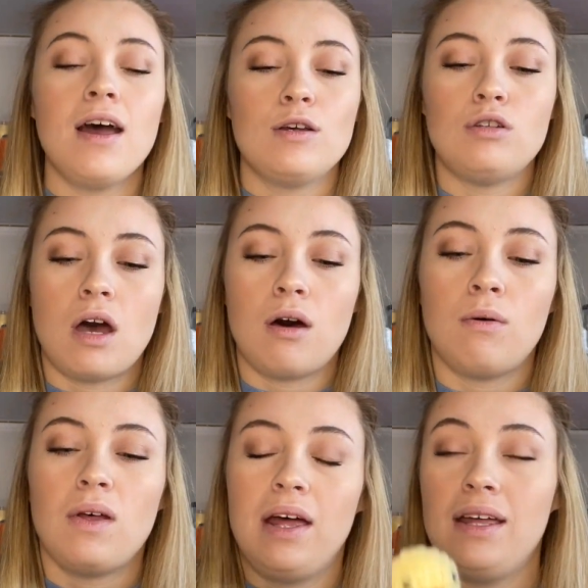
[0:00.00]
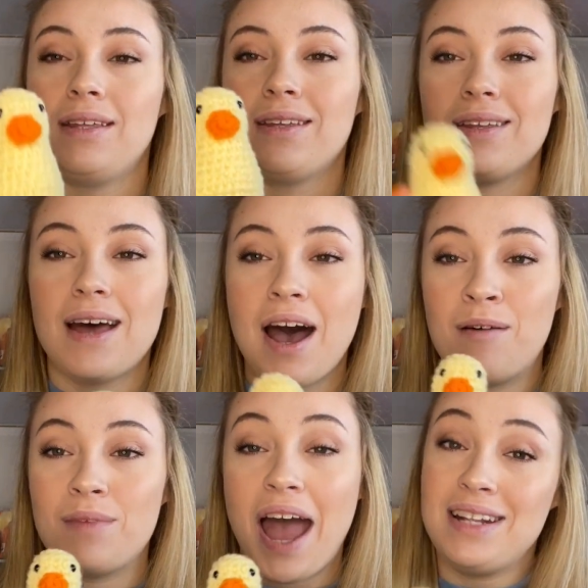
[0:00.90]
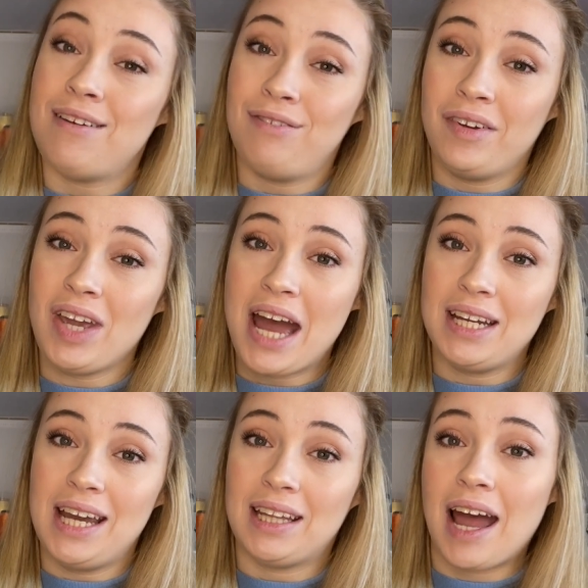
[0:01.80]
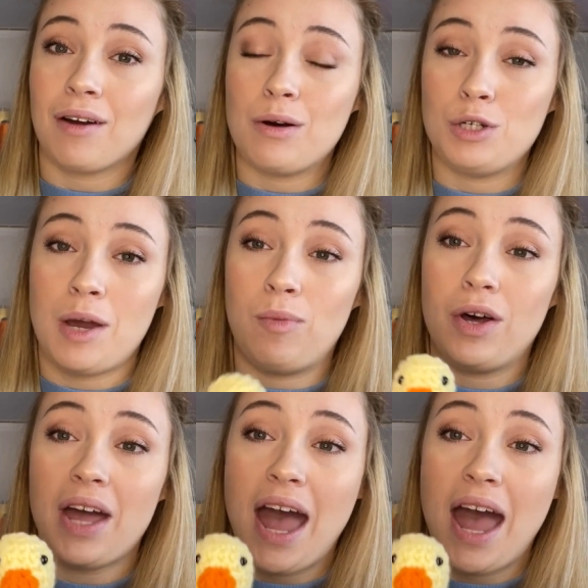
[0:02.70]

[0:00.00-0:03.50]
So I definitely had to get that crochet book,